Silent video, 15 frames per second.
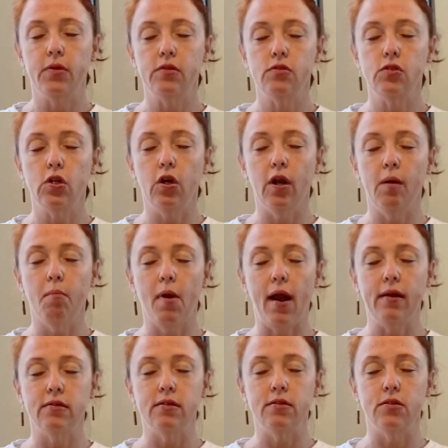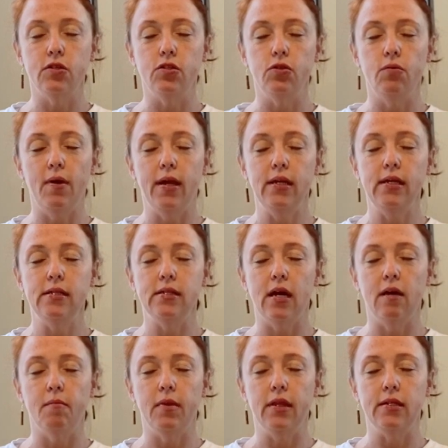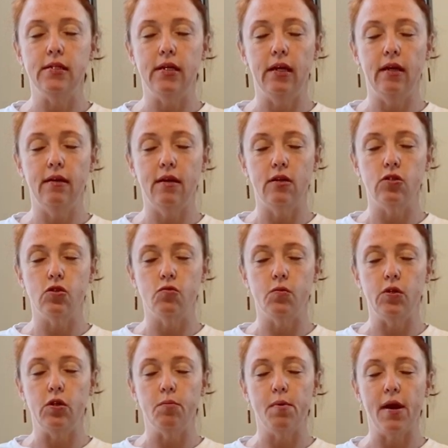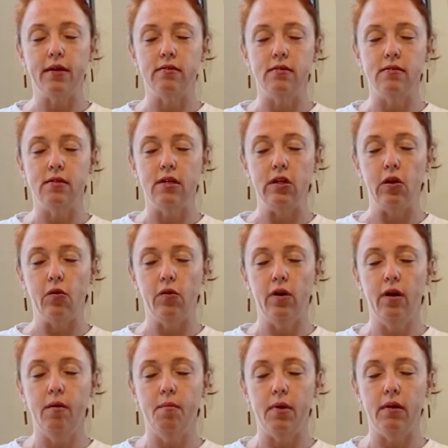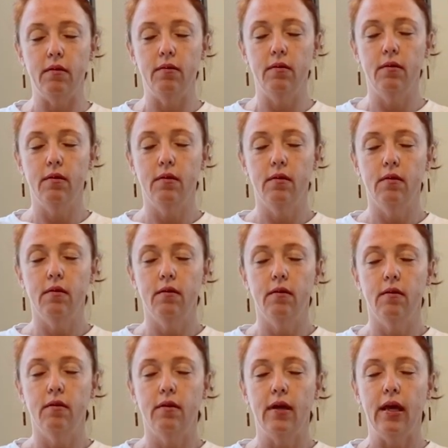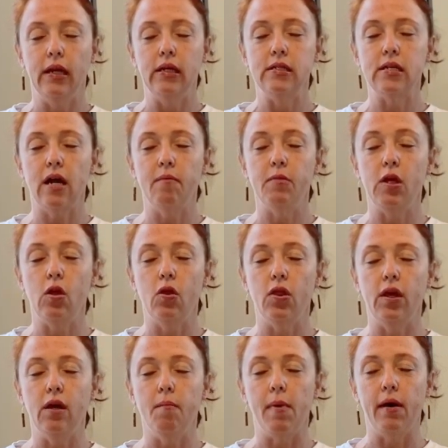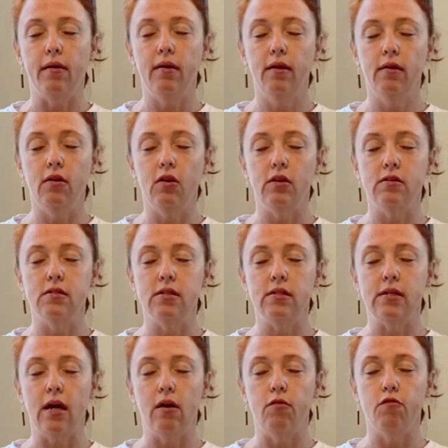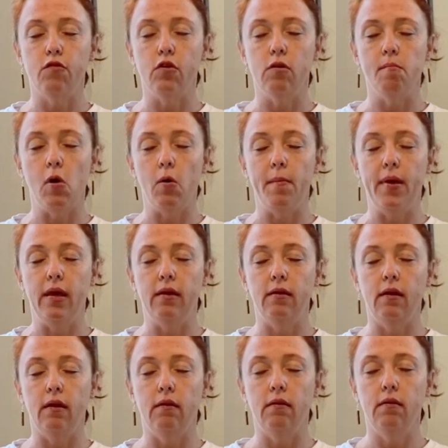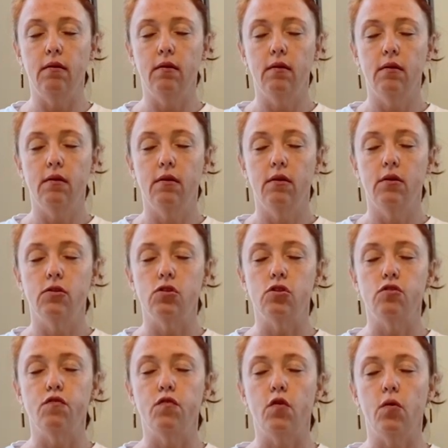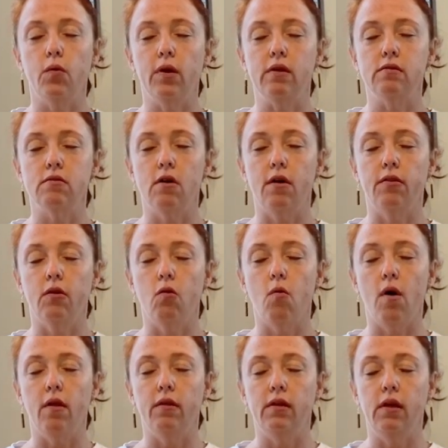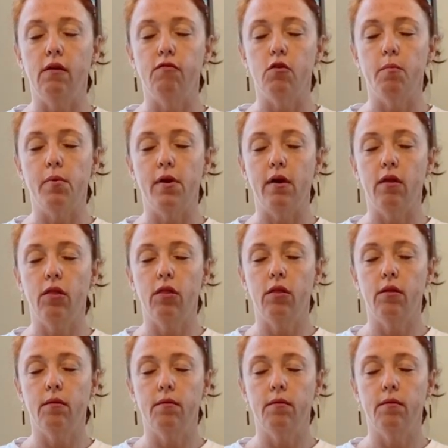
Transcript: This is a great practice to do any time of the day, not just when you're practicing yoga, but anytime that you think about it. You can sit down for a moment and just focus on the quality of your breath.